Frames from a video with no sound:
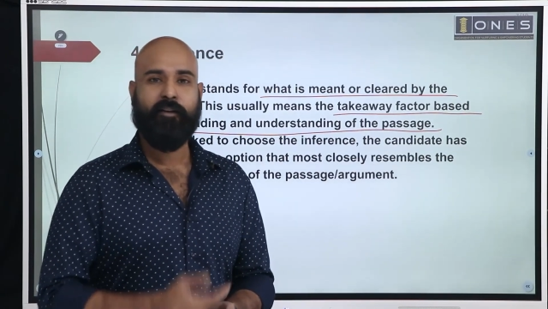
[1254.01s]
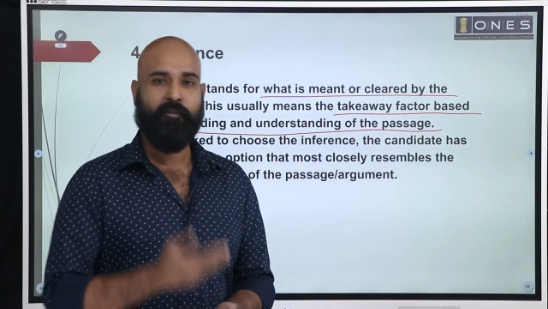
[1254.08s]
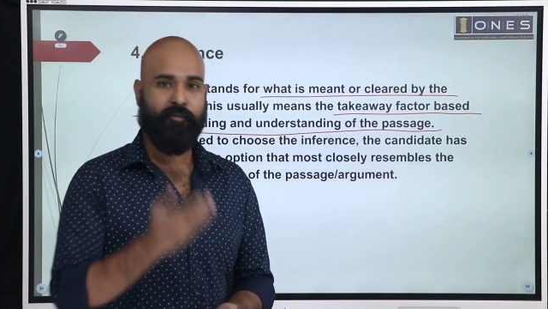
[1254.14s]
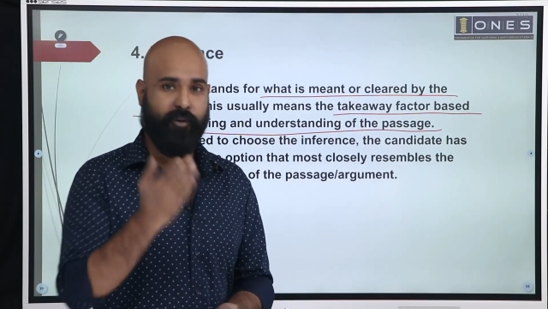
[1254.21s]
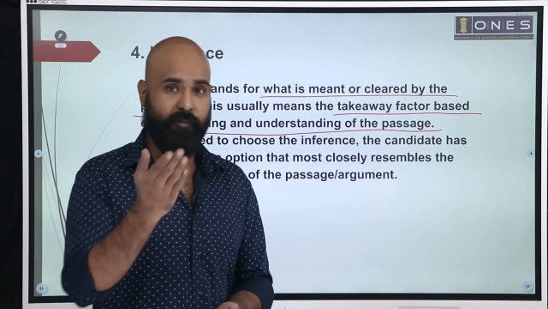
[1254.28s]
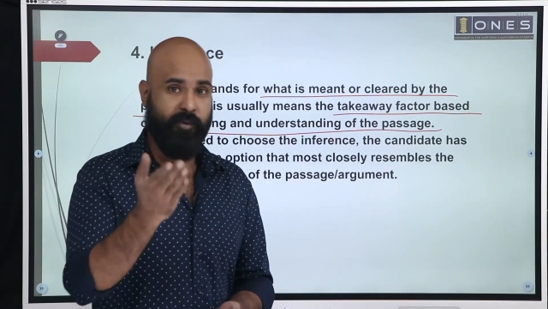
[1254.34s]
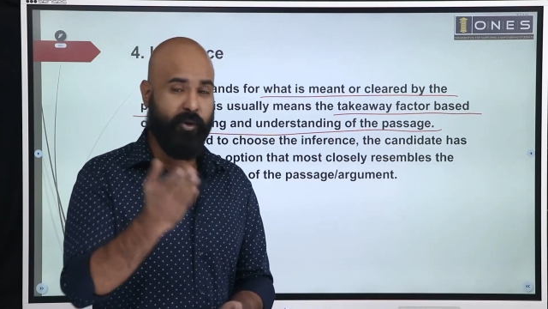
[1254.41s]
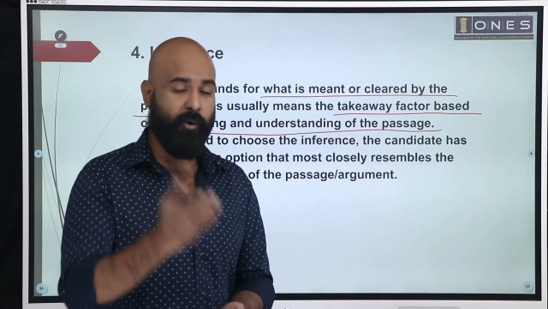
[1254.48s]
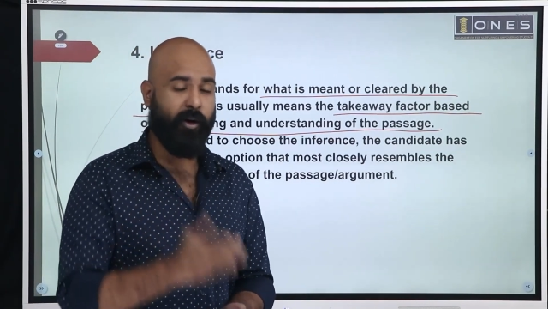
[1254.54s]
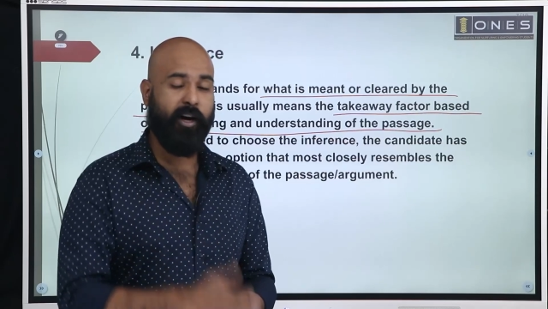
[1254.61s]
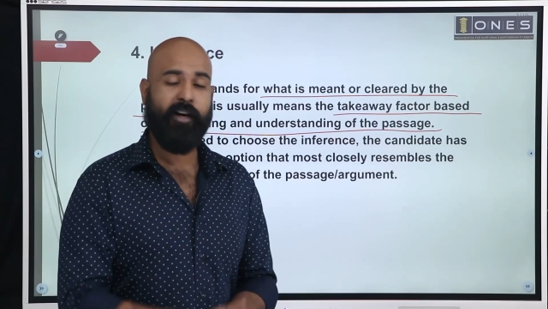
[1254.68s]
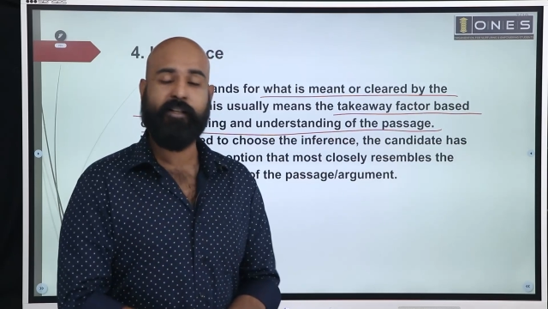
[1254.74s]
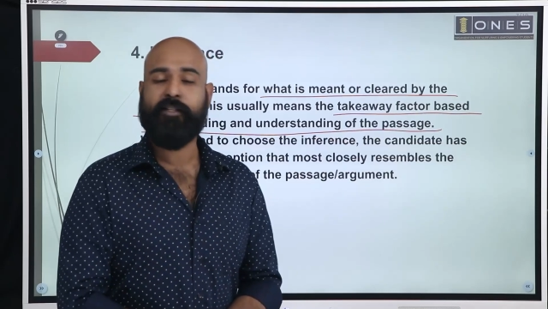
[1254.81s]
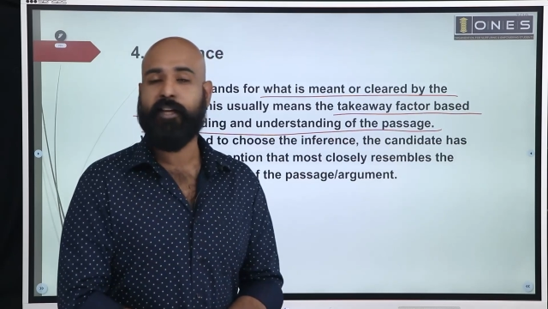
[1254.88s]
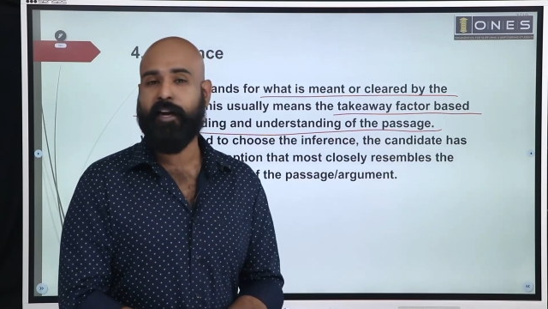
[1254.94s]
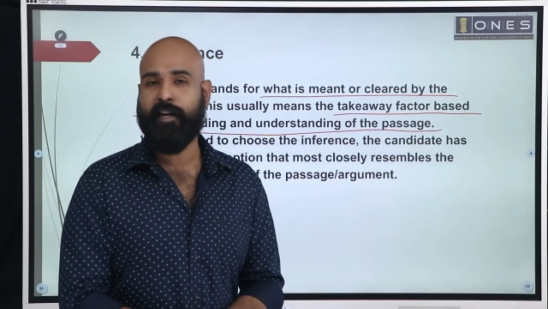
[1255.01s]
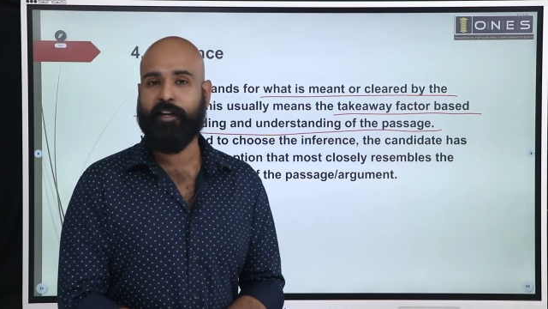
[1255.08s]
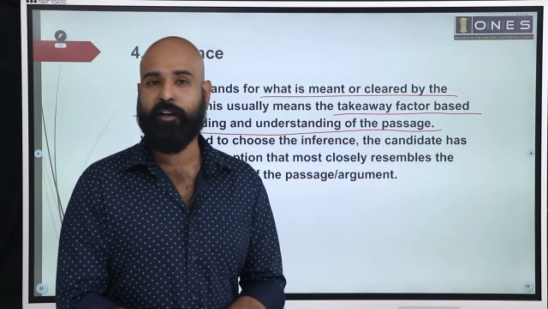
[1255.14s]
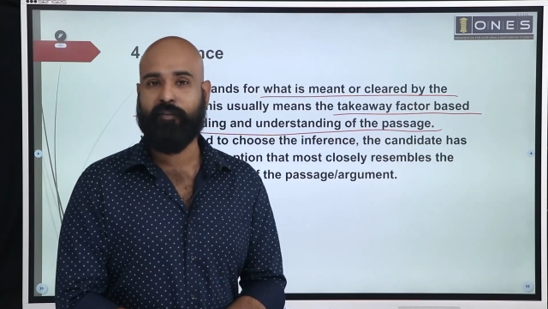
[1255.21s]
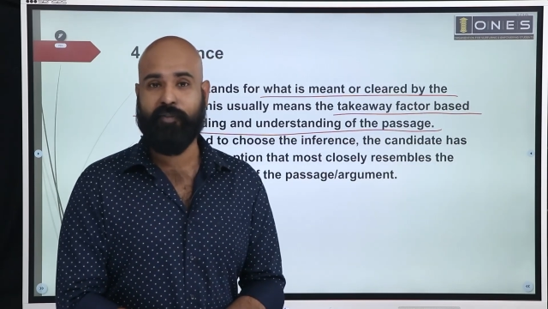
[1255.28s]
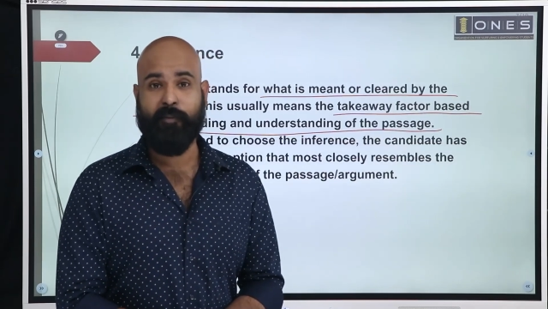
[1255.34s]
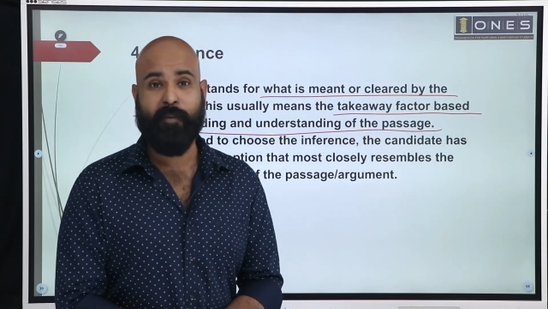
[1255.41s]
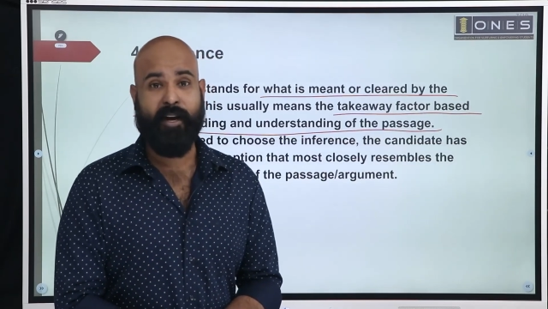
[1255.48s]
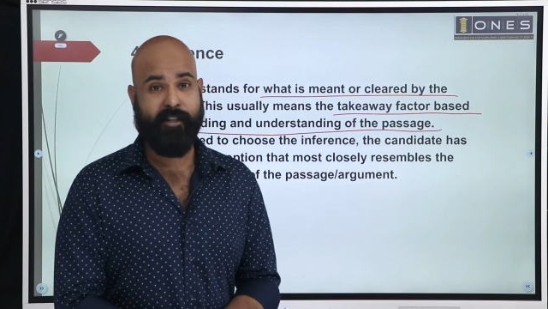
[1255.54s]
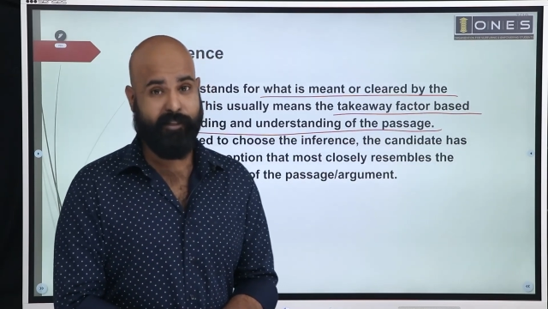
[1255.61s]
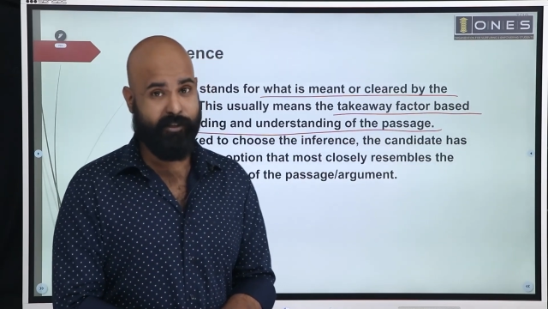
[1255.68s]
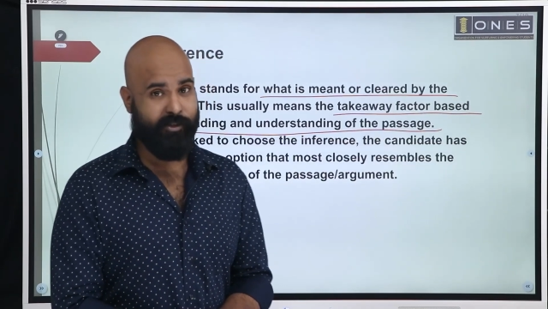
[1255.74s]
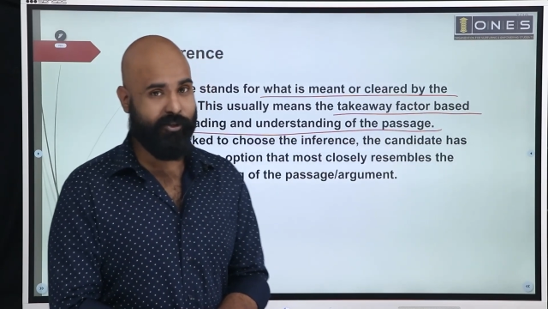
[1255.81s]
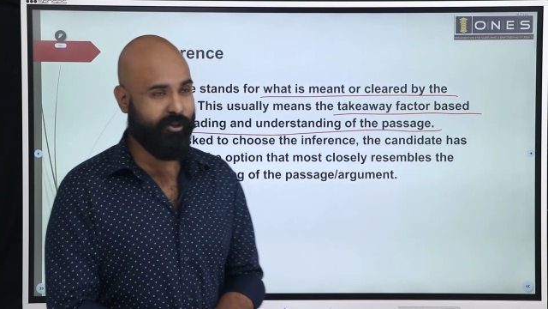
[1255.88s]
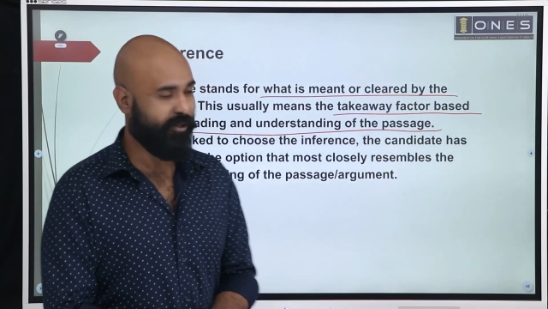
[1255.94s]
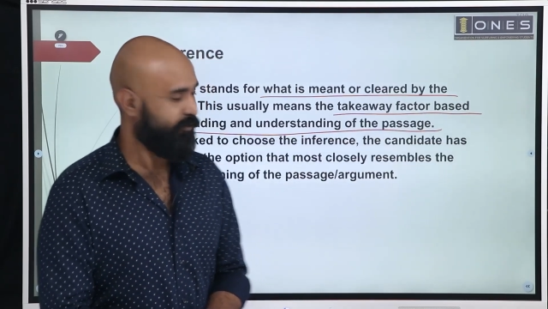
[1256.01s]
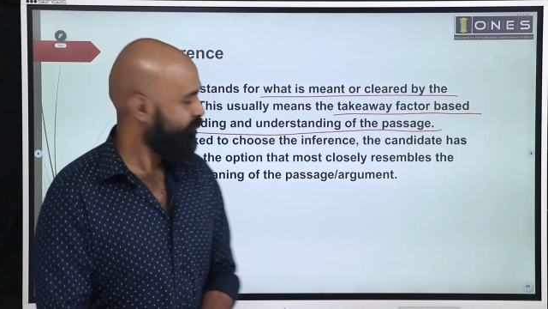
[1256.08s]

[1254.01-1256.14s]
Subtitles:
from your understanding of the passage.